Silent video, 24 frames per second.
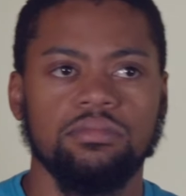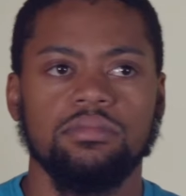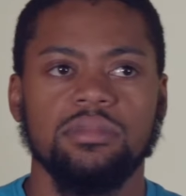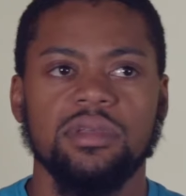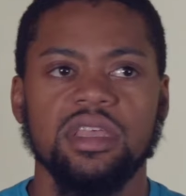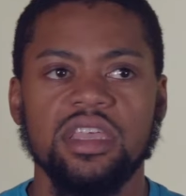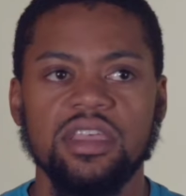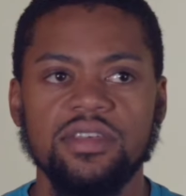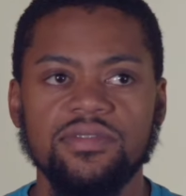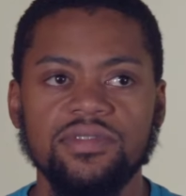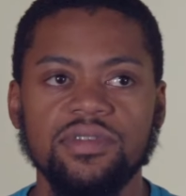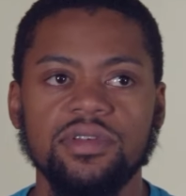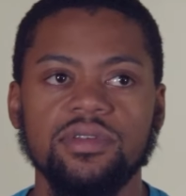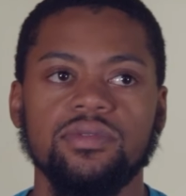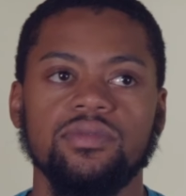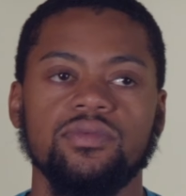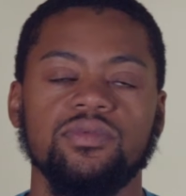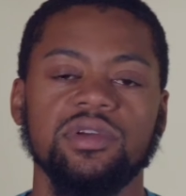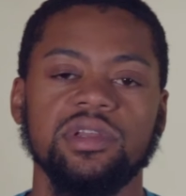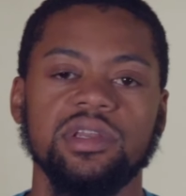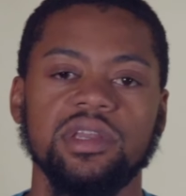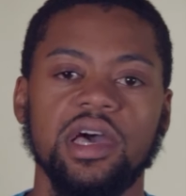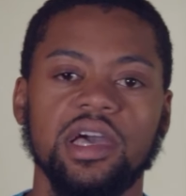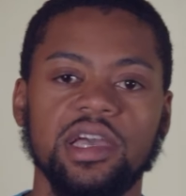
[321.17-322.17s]
even
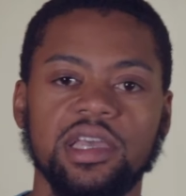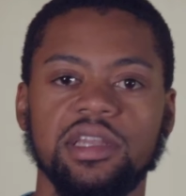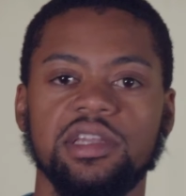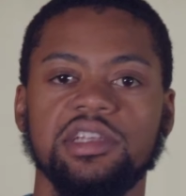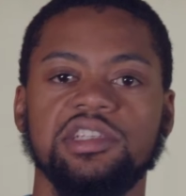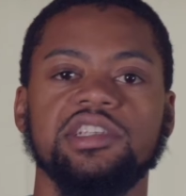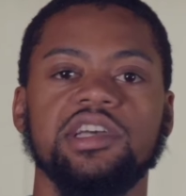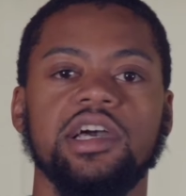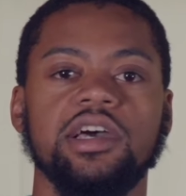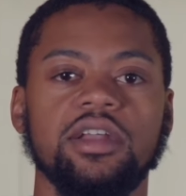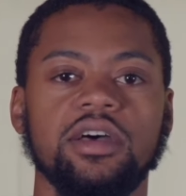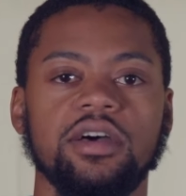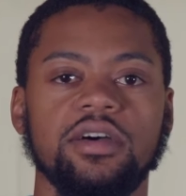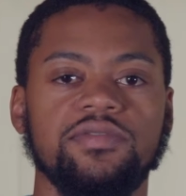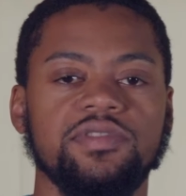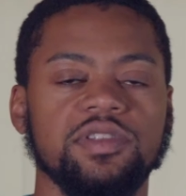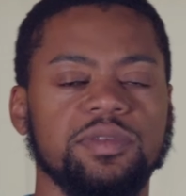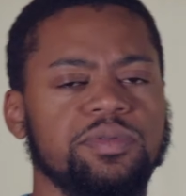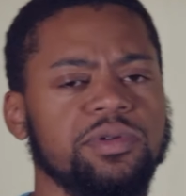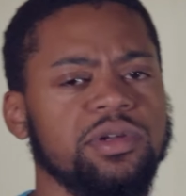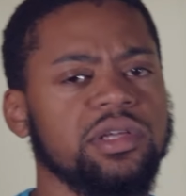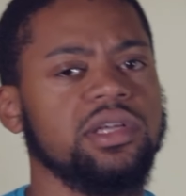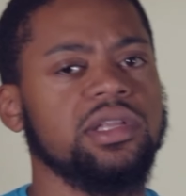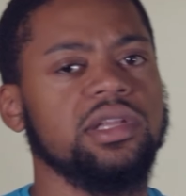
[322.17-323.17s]
with knocking the shine off, it's
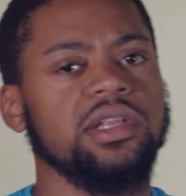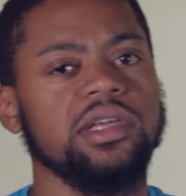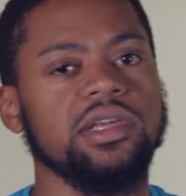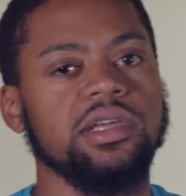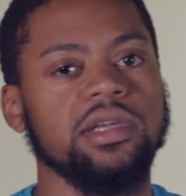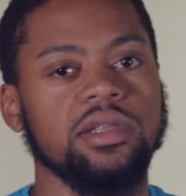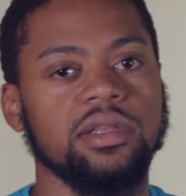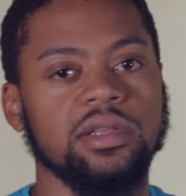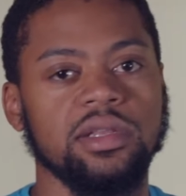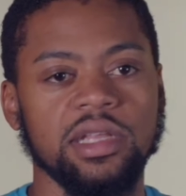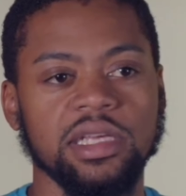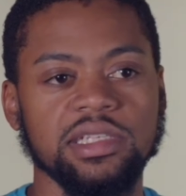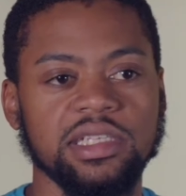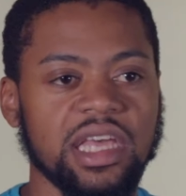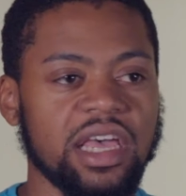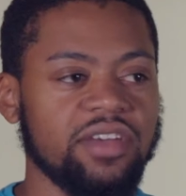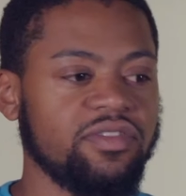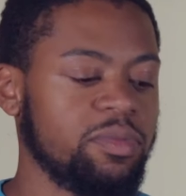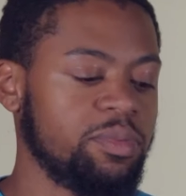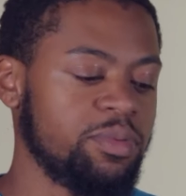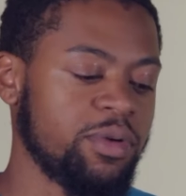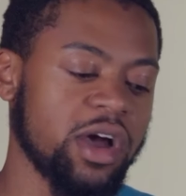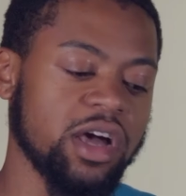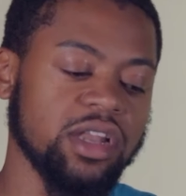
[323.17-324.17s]
pretty clean. It doesn't have
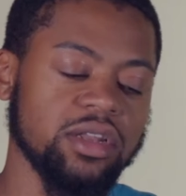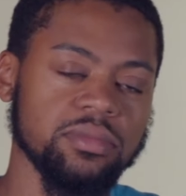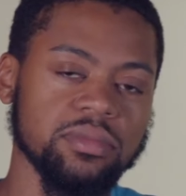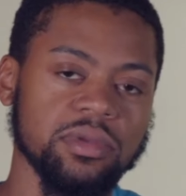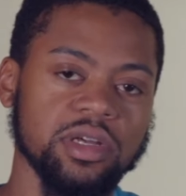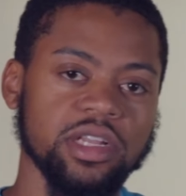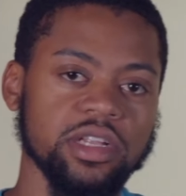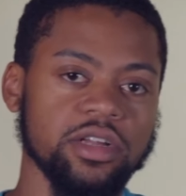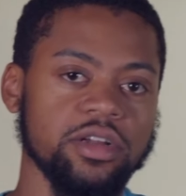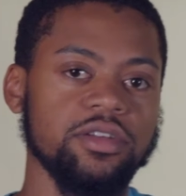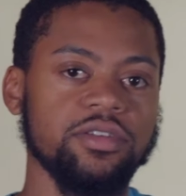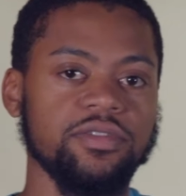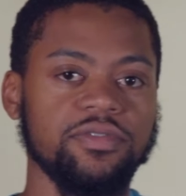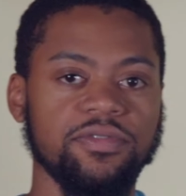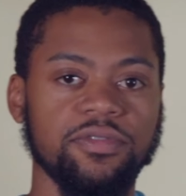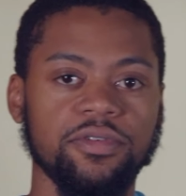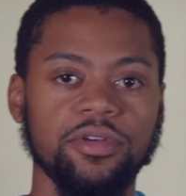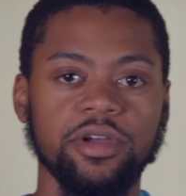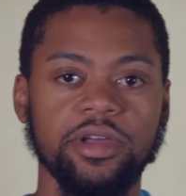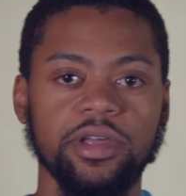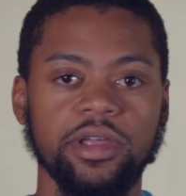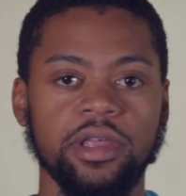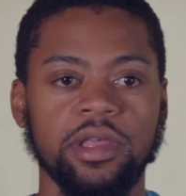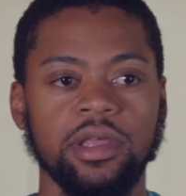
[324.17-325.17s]
a problem clearing the
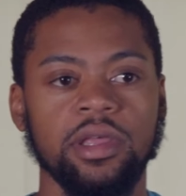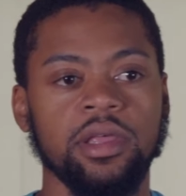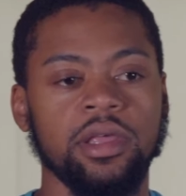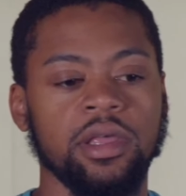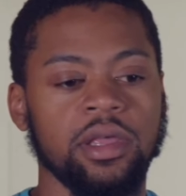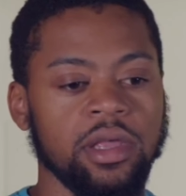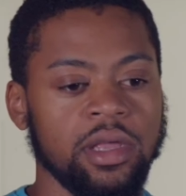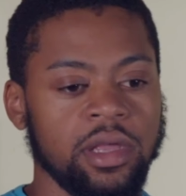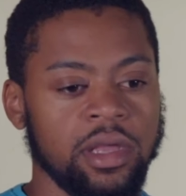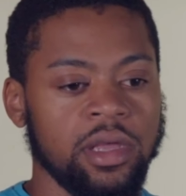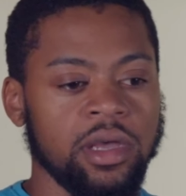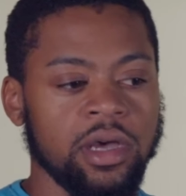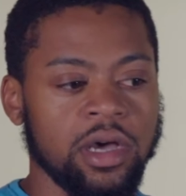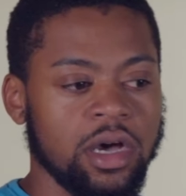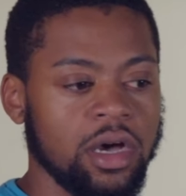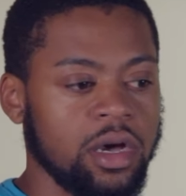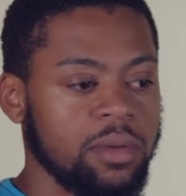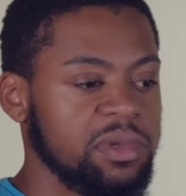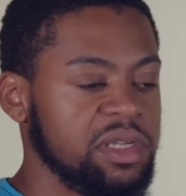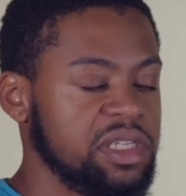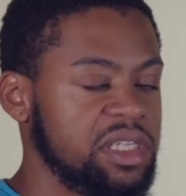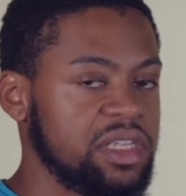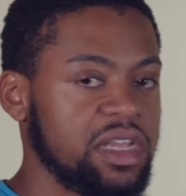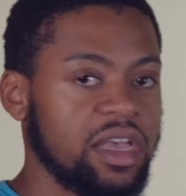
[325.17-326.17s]
front.
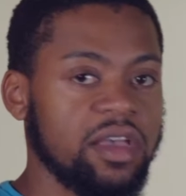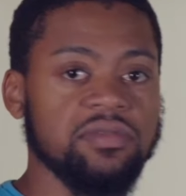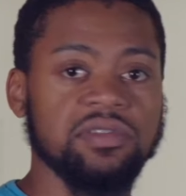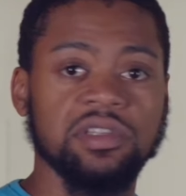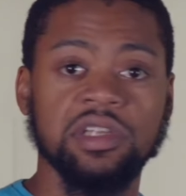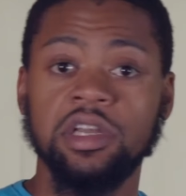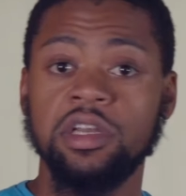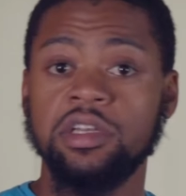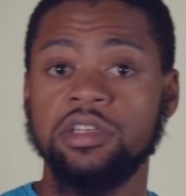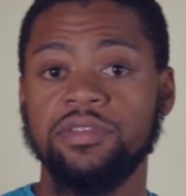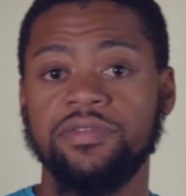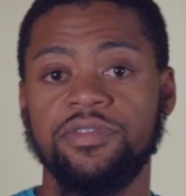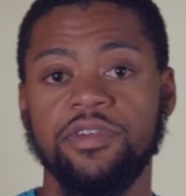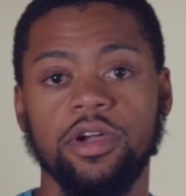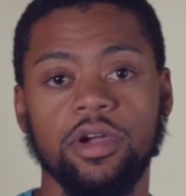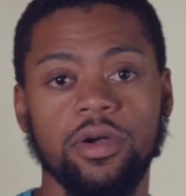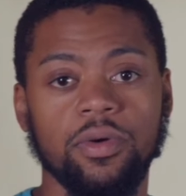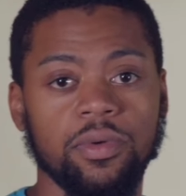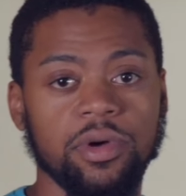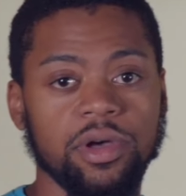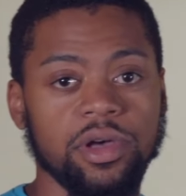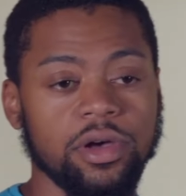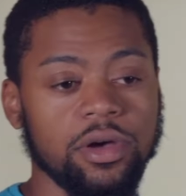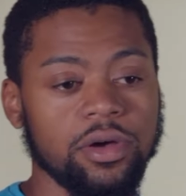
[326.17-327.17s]
It saves energy very
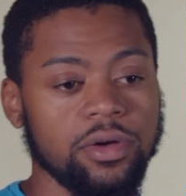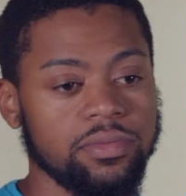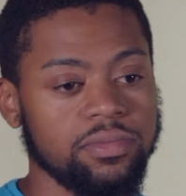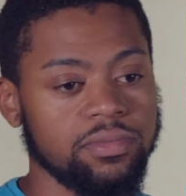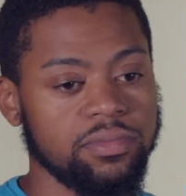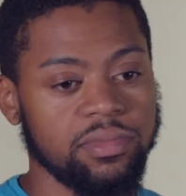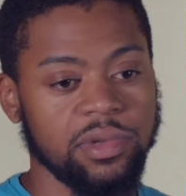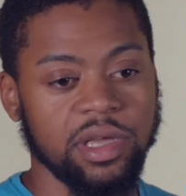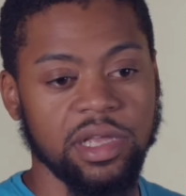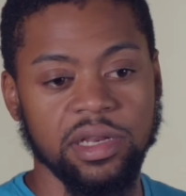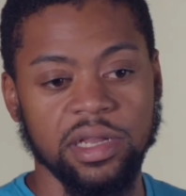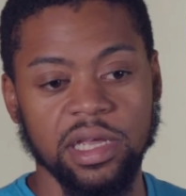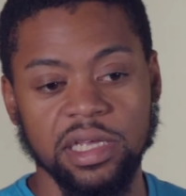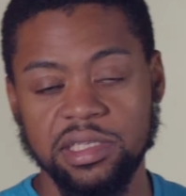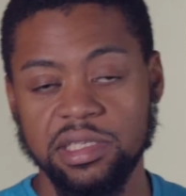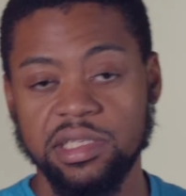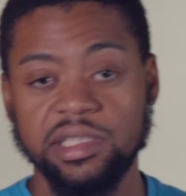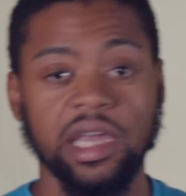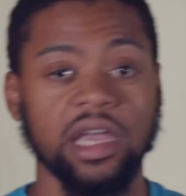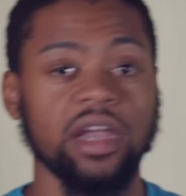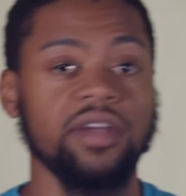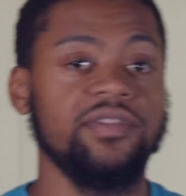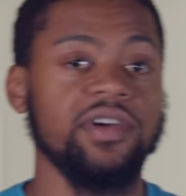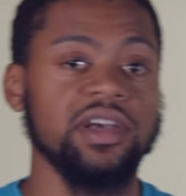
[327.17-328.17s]
well and doesn't
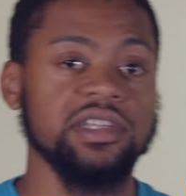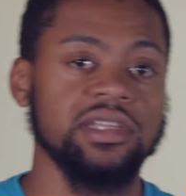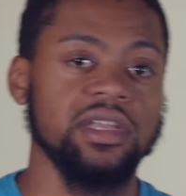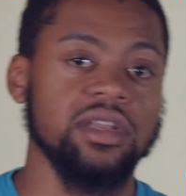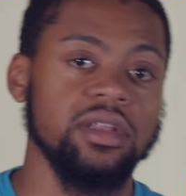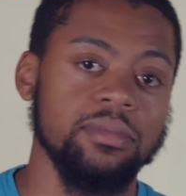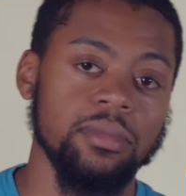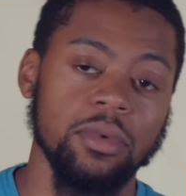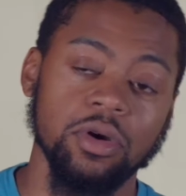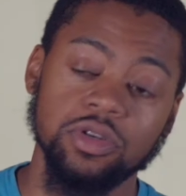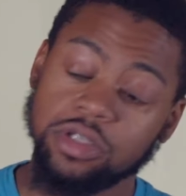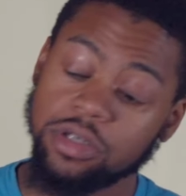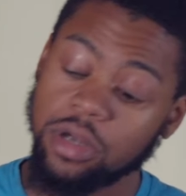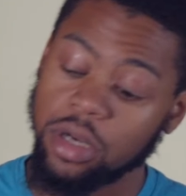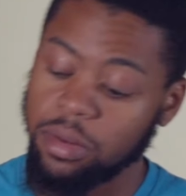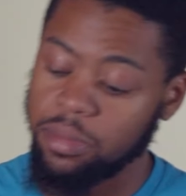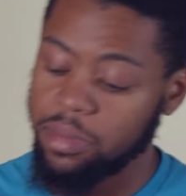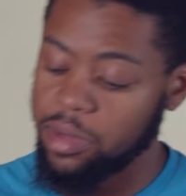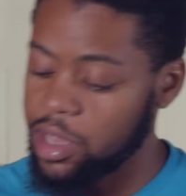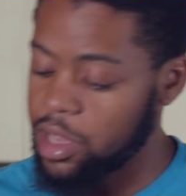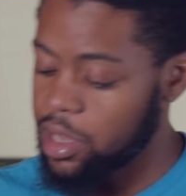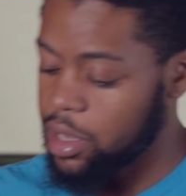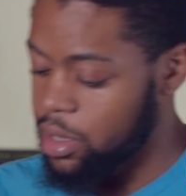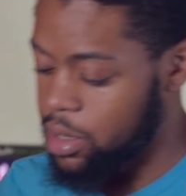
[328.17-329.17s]
sacrifice any motion on the
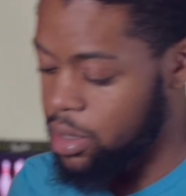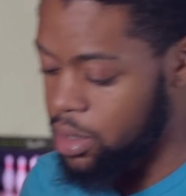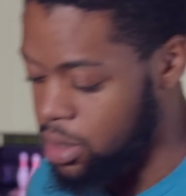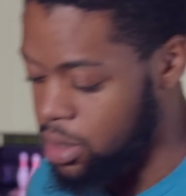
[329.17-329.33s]
back.